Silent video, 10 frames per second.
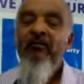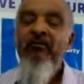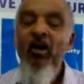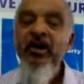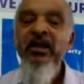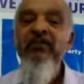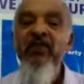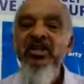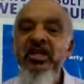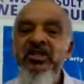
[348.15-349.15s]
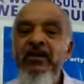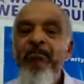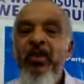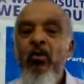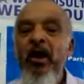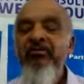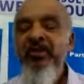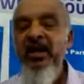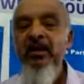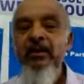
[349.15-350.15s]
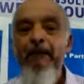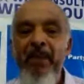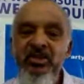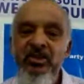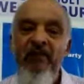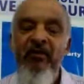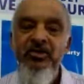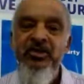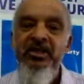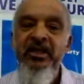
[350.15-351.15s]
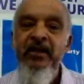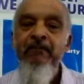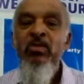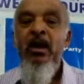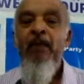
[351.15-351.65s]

foreign investors who have taken the best of our city,